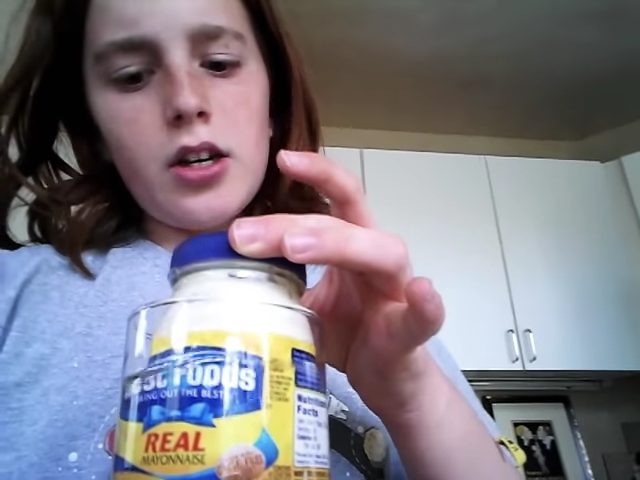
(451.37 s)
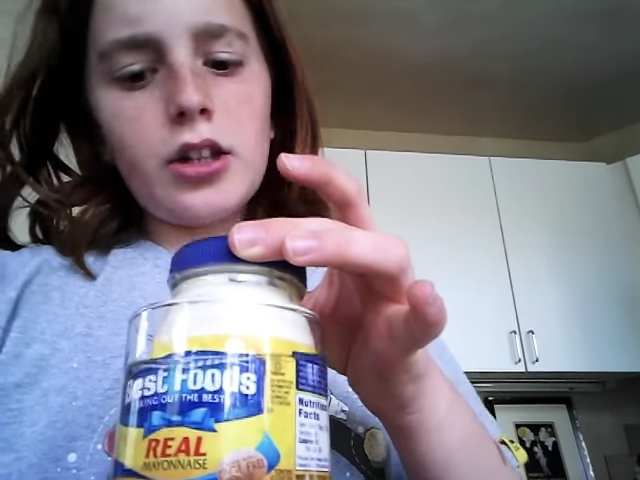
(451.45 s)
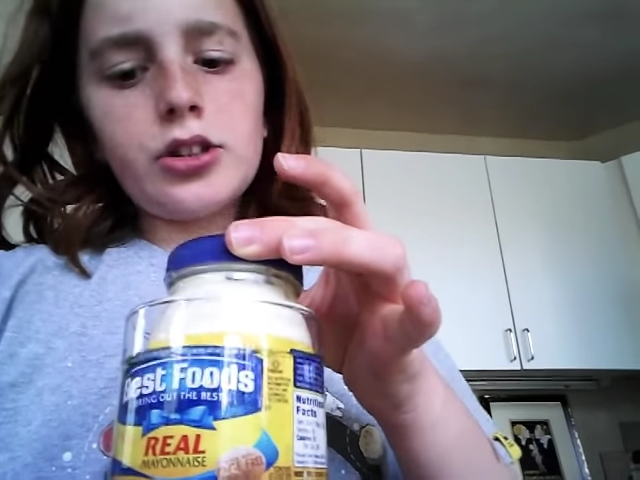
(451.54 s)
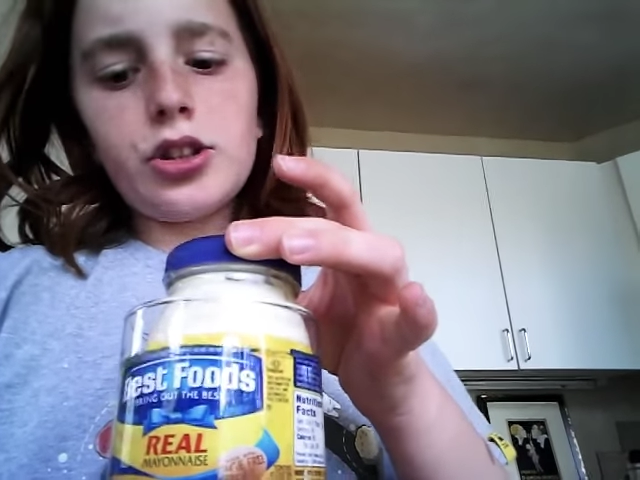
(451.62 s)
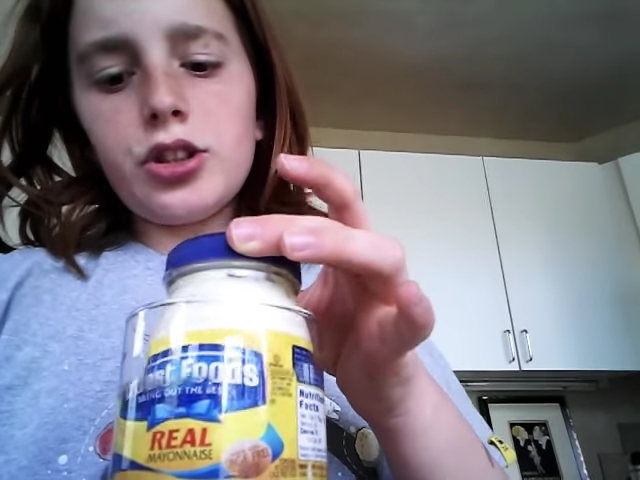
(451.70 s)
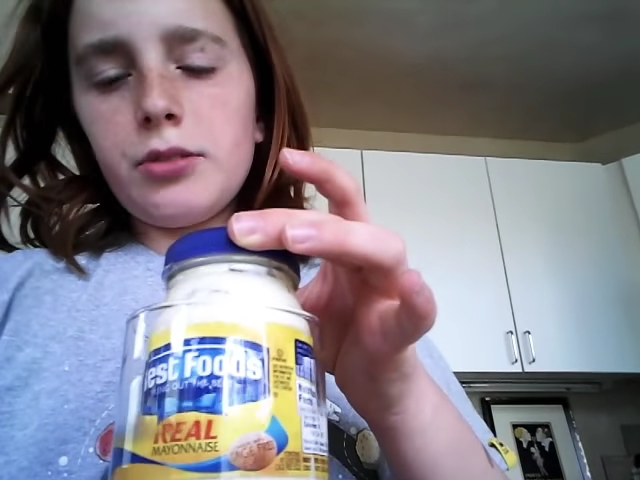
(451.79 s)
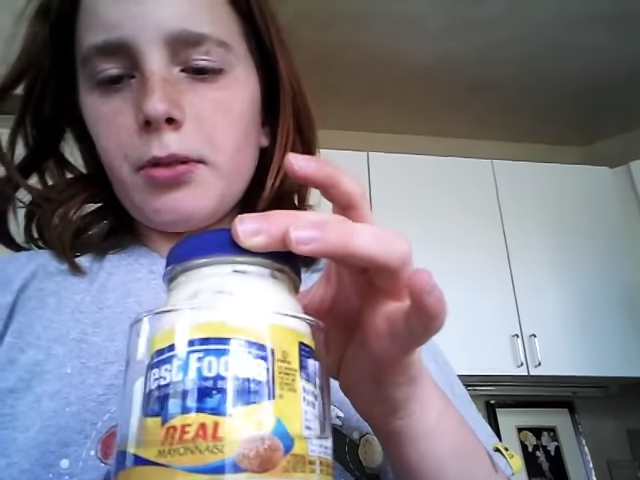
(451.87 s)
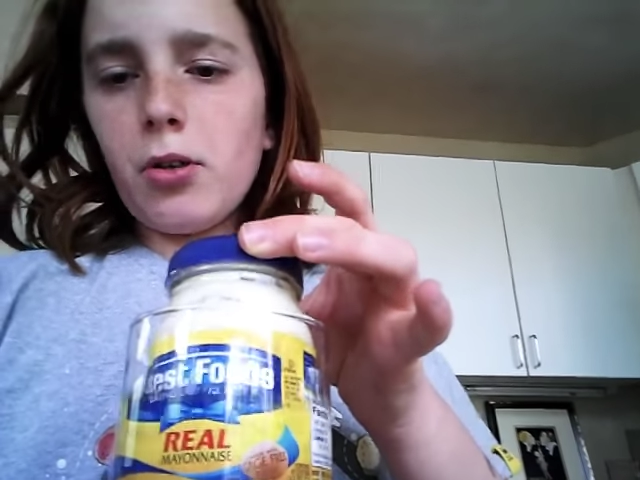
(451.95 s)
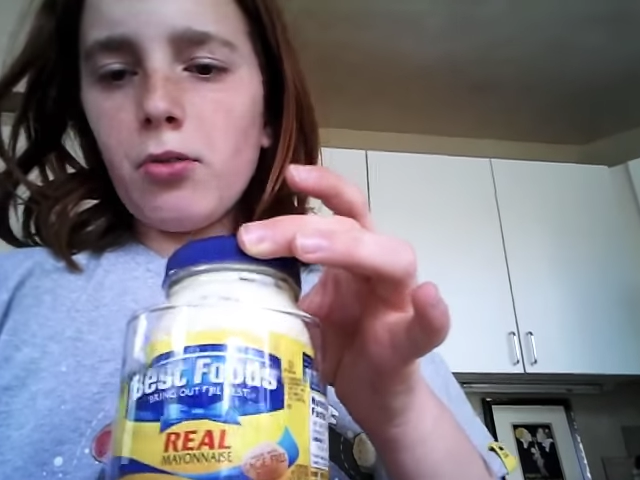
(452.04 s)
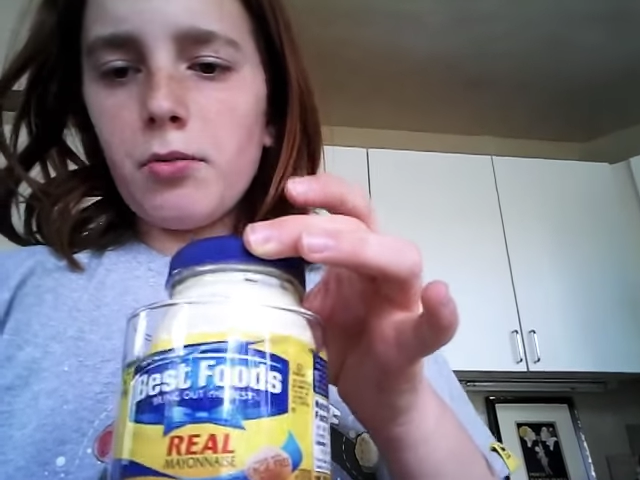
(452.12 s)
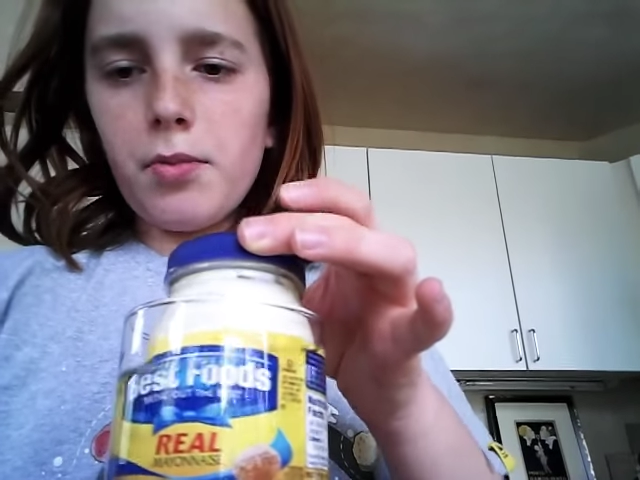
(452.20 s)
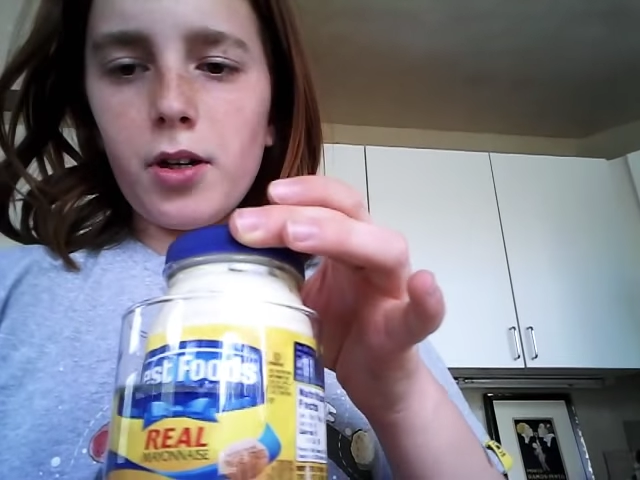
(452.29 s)
It should just be
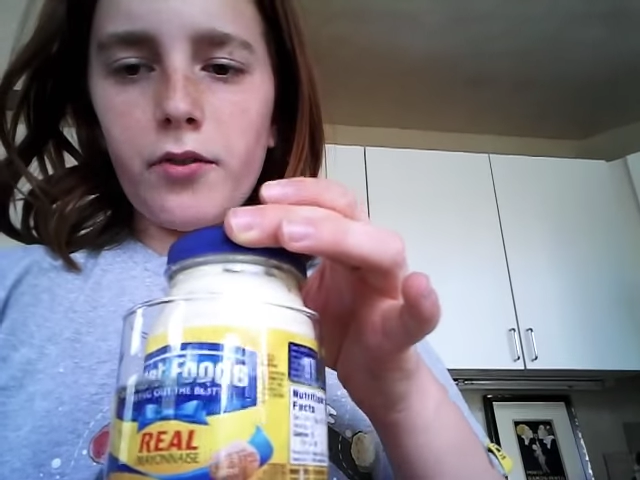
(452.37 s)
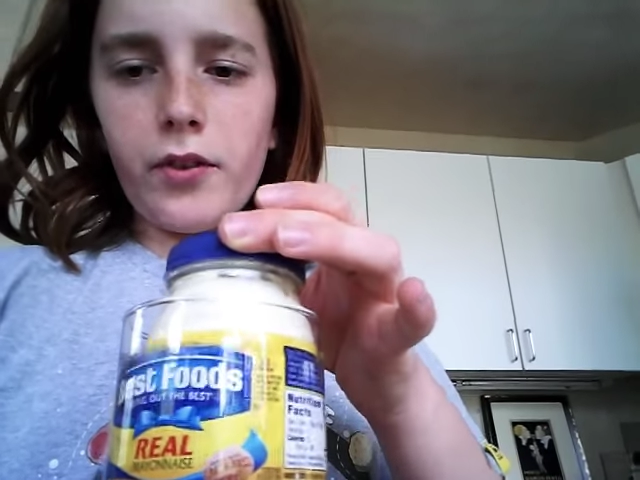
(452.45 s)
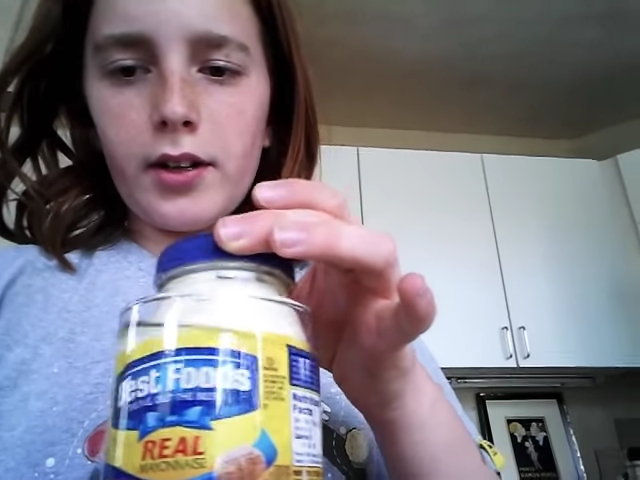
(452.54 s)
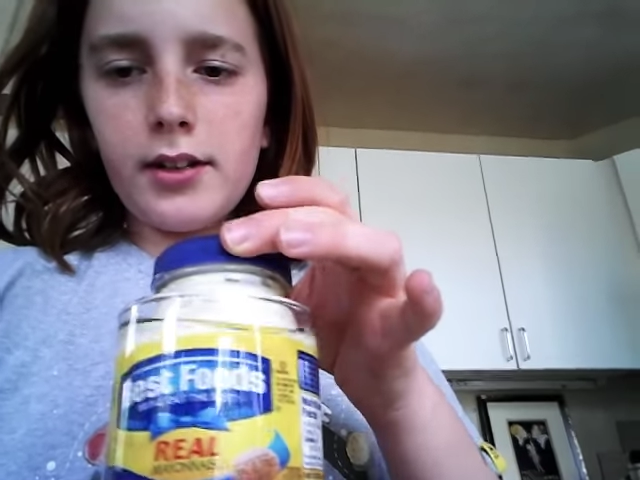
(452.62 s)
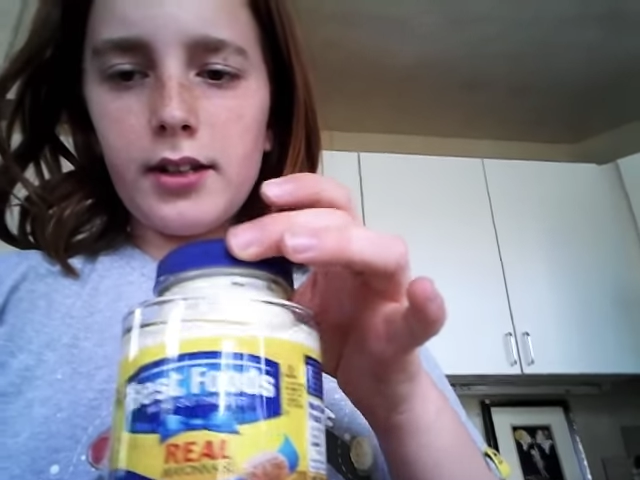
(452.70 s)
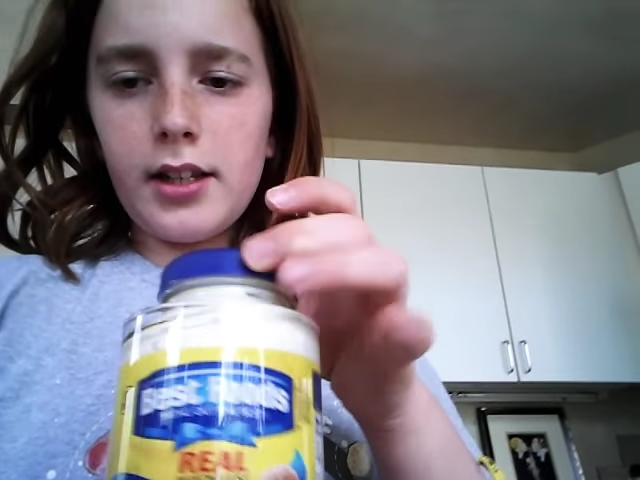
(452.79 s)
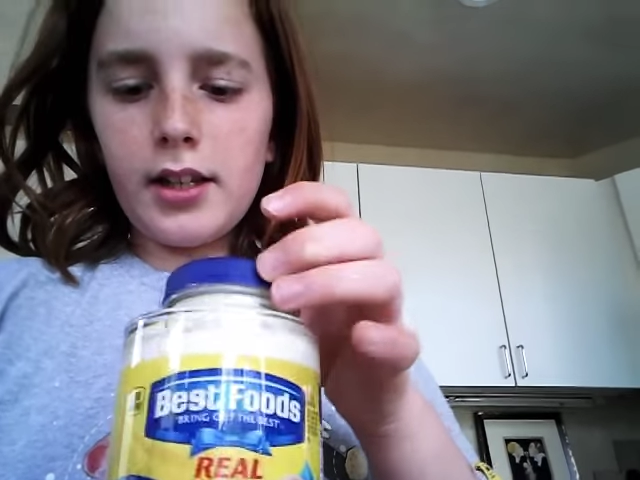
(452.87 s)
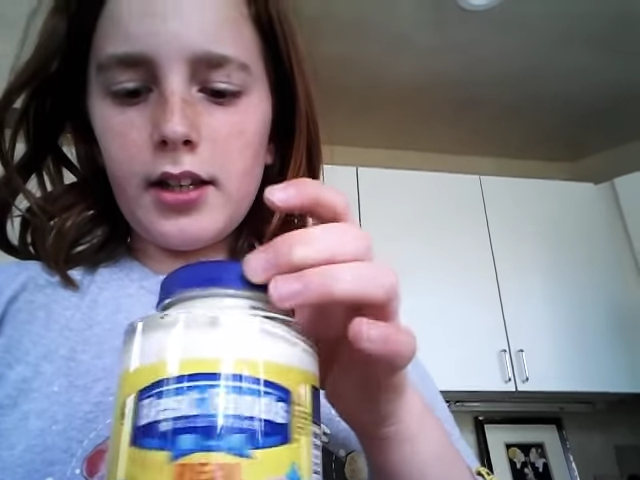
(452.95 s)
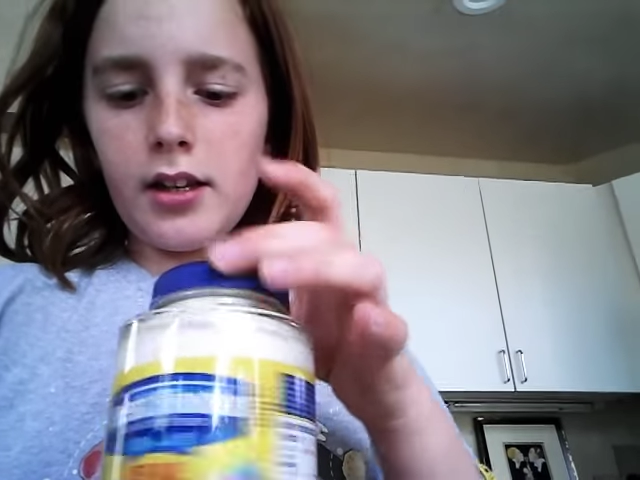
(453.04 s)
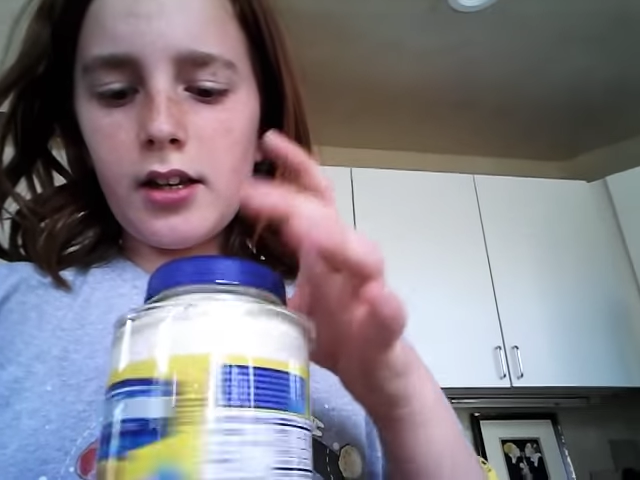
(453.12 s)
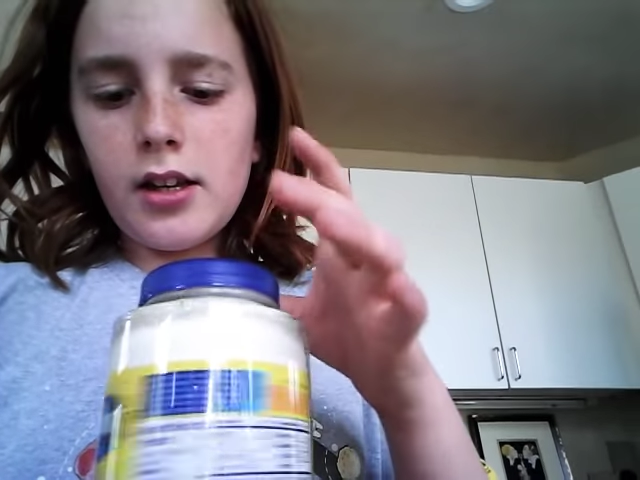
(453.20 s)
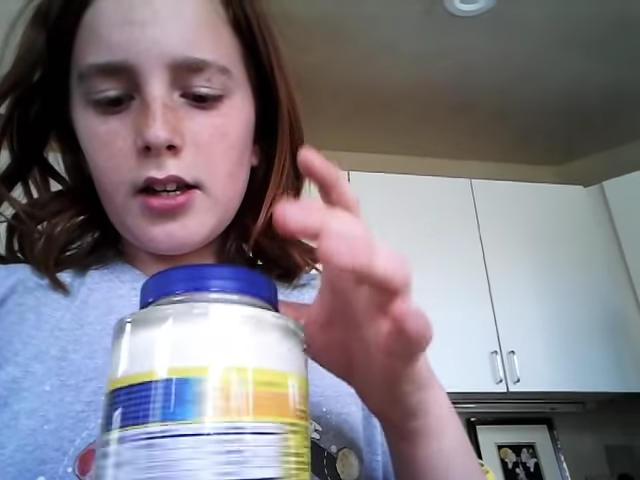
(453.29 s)
going perfectly.